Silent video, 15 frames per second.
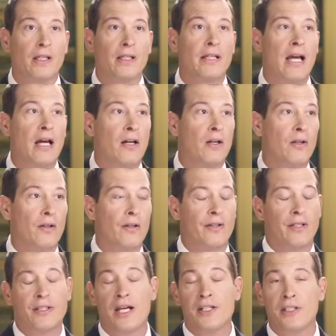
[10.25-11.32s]
Now,
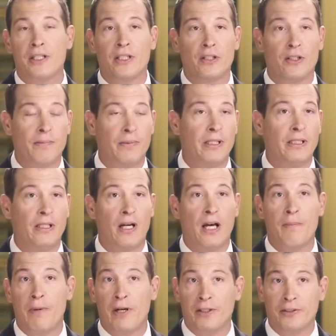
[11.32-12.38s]
the touching could be
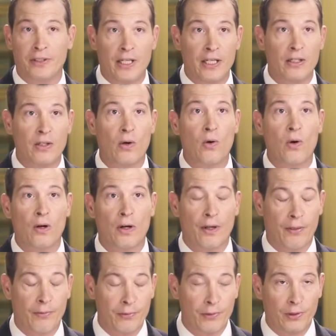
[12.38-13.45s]
on bare skin
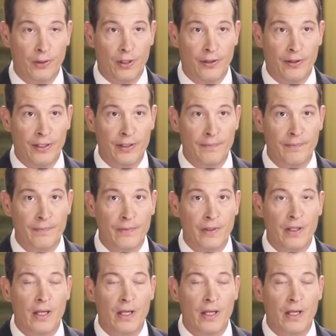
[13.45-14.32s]
or through clothing,